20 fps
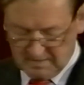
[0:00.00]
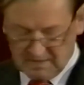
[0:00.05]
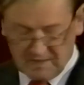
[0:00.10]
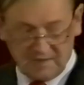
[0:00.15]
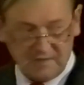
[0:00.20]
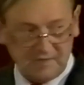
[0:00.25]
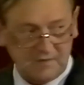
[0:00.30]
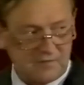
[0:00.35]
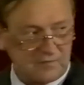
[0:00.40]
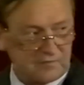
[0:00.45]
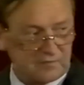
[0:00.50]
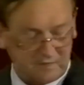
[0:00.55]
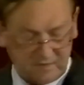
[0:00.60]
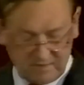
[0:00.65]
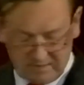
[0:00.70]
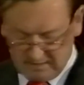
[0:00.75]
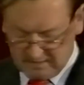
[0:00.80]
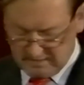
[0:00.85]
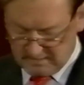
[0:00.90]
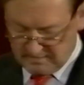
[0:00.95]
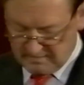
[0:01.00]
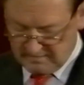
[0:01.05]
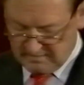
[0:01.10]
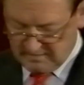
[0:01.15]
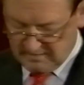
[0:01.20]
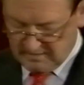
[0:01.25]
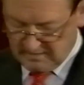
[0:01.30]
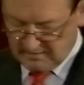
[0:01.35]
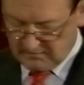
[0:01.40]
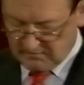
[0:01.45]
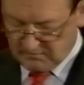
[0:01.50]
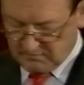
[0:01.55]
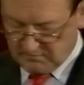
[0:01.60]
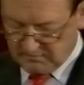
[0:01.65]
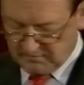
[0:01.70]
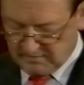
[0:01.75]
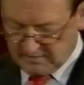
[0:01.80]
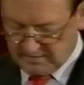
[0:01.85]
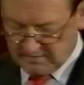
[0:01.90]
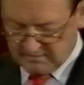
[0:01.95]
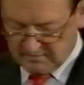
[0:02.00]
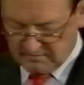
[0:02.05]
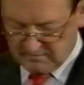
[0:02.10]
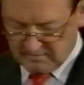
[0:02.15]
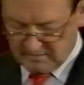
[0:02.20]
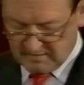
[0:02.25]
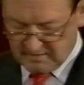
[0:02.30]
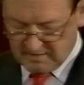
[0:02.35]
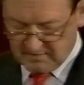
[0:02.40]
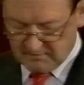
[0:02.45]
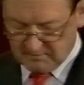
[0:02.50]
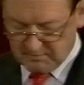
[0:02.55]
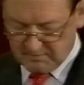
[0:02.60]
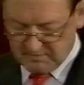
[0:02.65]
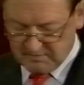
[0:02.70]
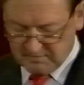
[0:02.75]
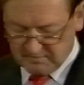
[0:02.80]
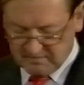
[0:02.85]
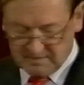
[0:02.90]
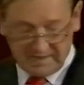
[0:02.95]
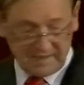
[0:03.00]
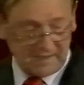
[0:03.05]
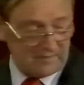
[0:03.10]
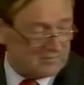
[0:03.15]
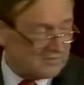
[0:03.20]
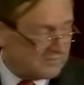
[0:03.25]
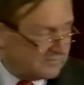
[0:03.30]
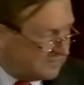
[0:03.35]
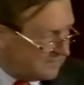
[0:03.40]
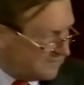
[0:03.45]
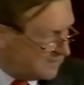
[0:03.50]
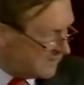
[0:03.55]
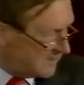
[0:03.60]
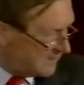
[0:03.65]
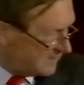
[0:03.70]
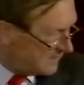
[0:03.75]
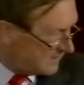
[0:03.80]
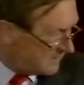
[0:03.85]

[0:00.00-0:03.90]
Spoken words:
In this regard, I'd also like to say how pleased I am to see Lady